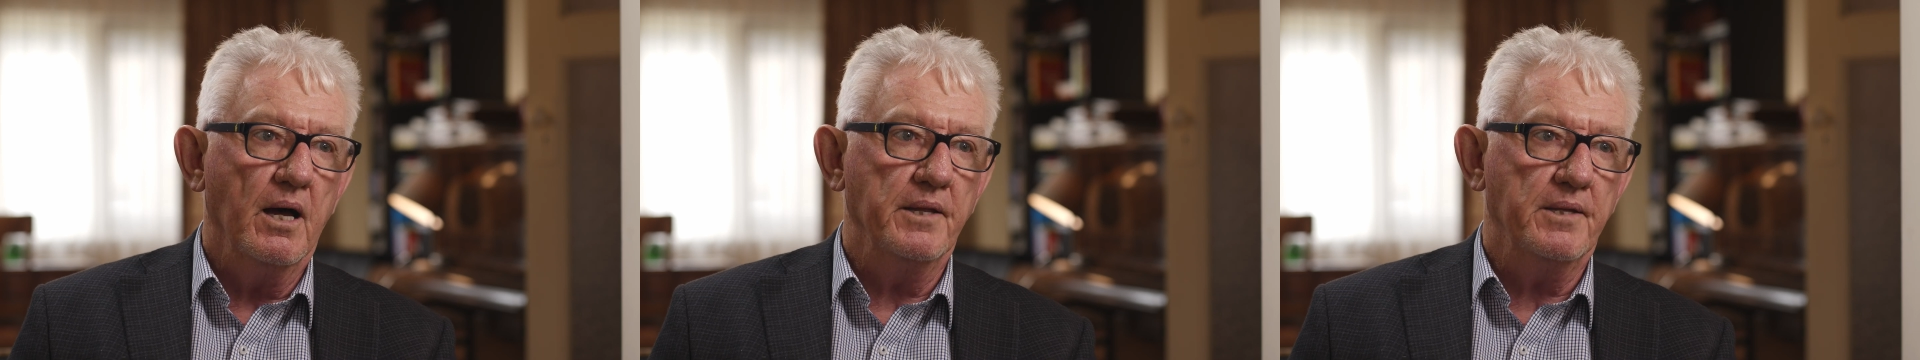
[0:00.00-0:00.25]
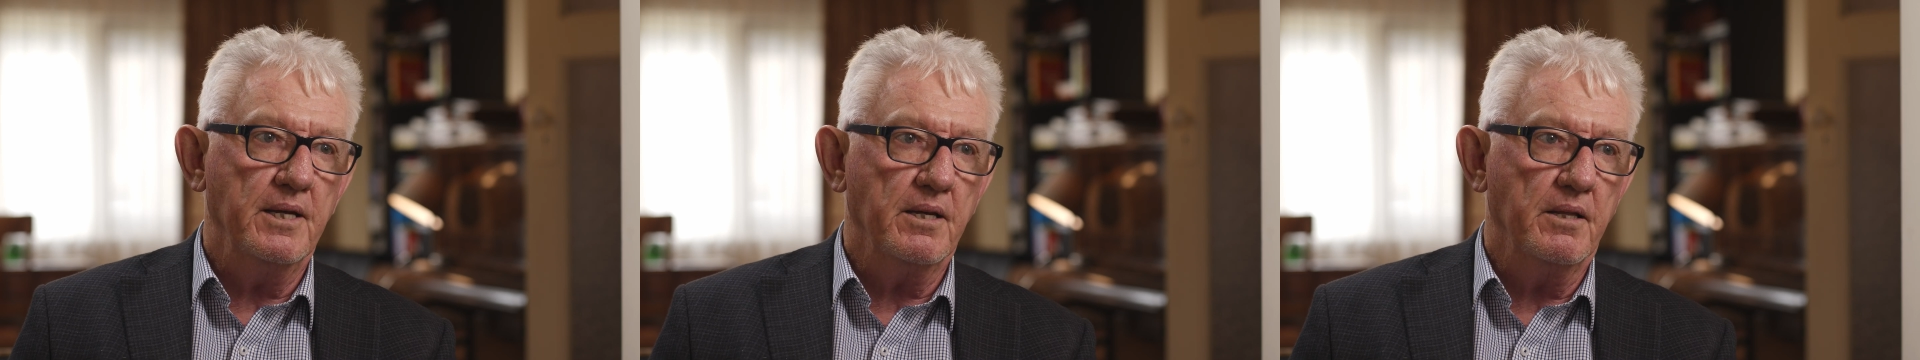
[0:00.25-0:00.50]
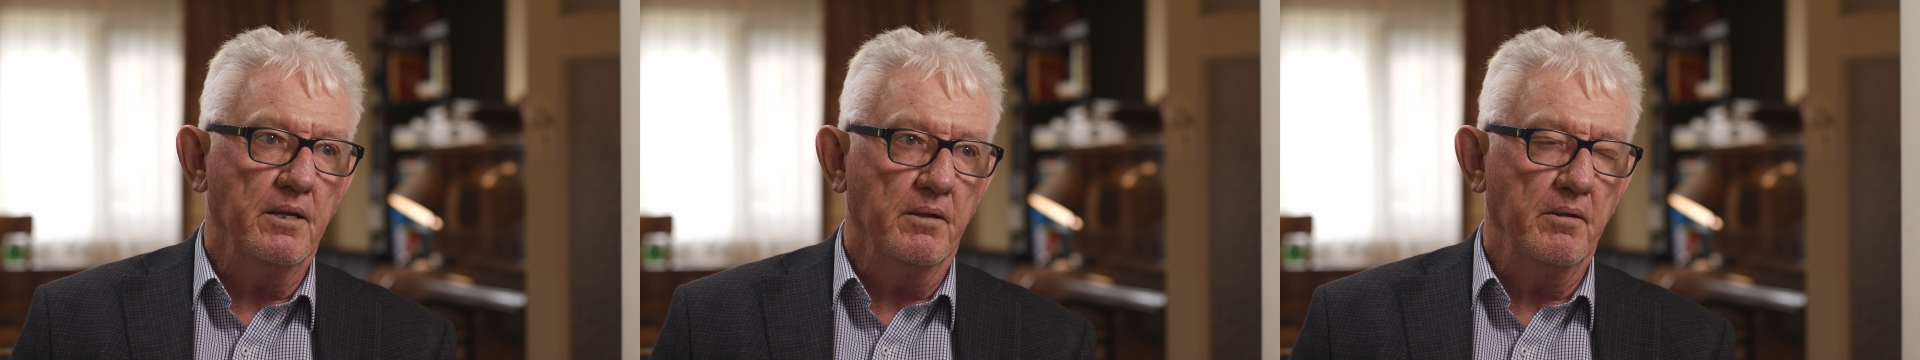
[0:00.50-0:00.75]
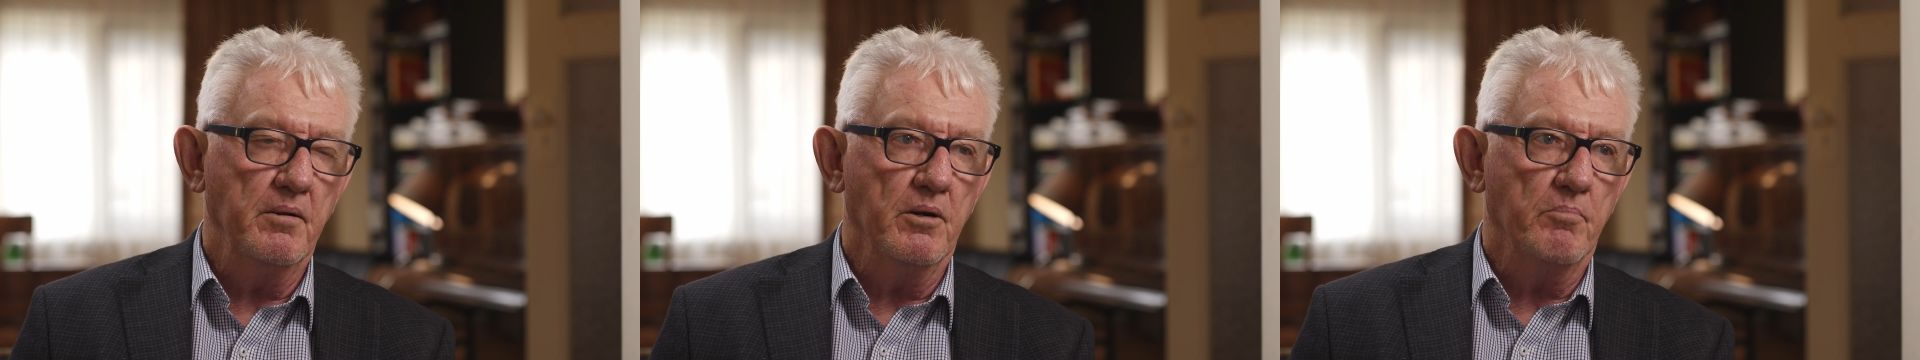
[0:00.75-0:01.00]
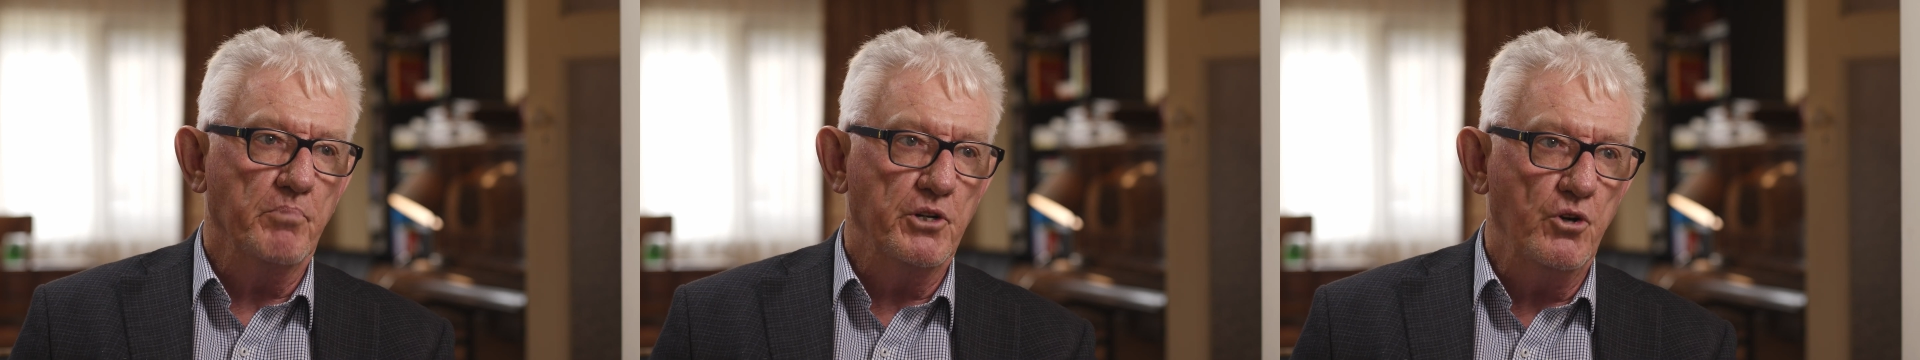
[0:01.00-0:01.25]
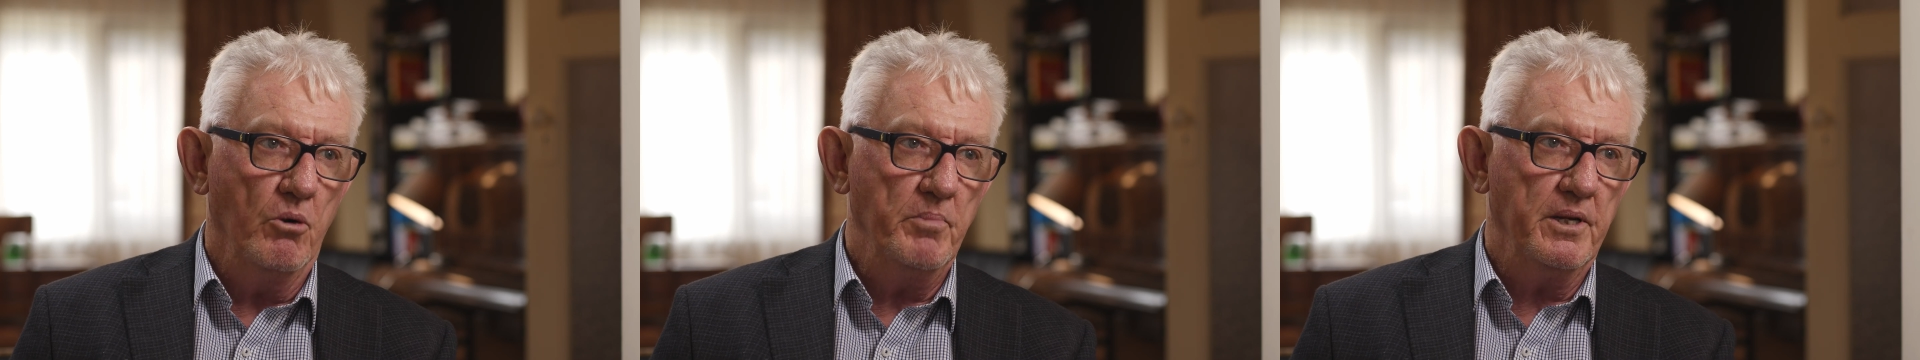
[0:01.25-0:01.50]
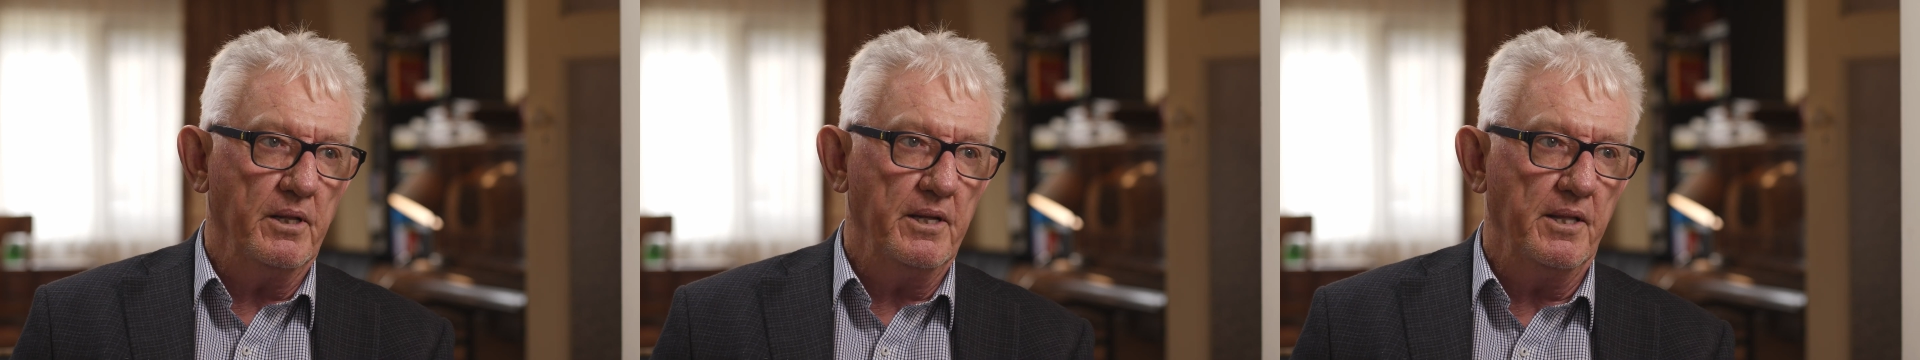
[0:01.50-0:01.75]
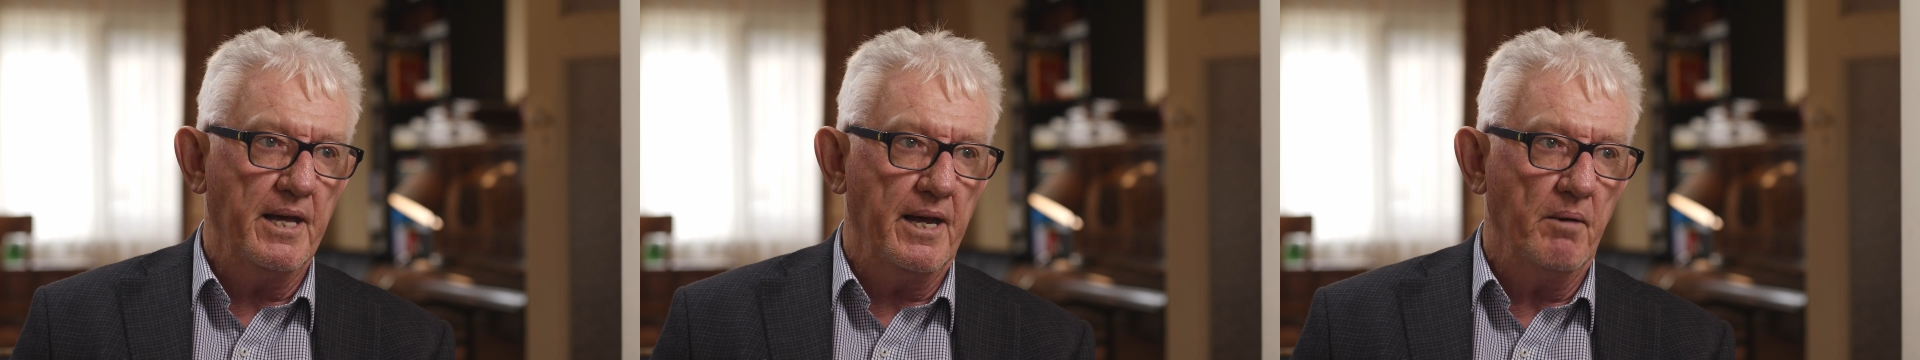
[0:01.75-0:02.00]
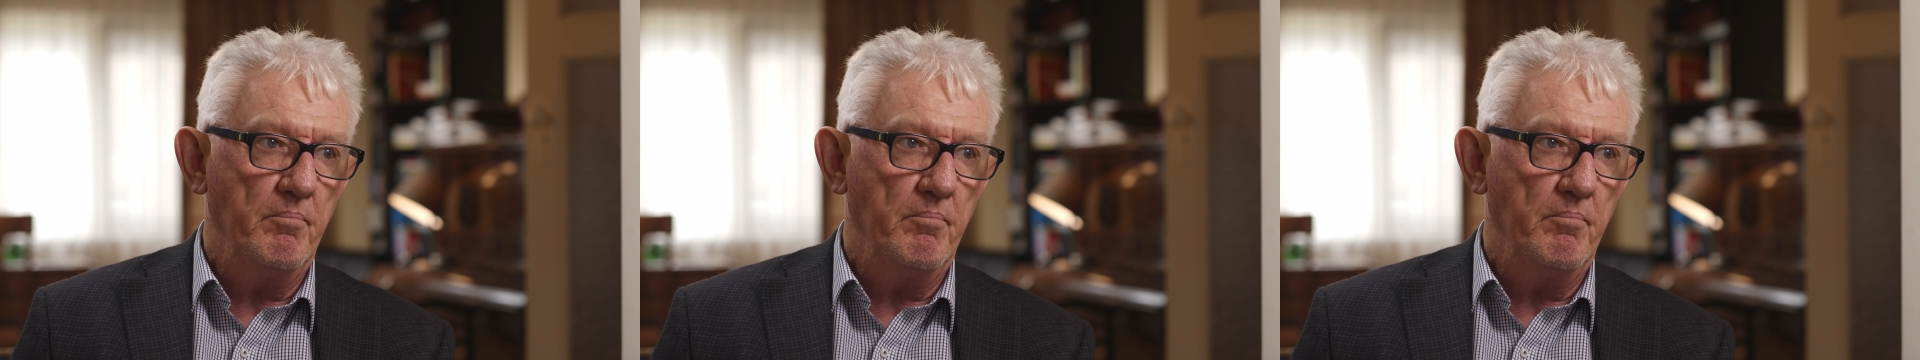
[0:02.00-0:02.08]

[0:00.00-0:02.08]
I think that predominantly they are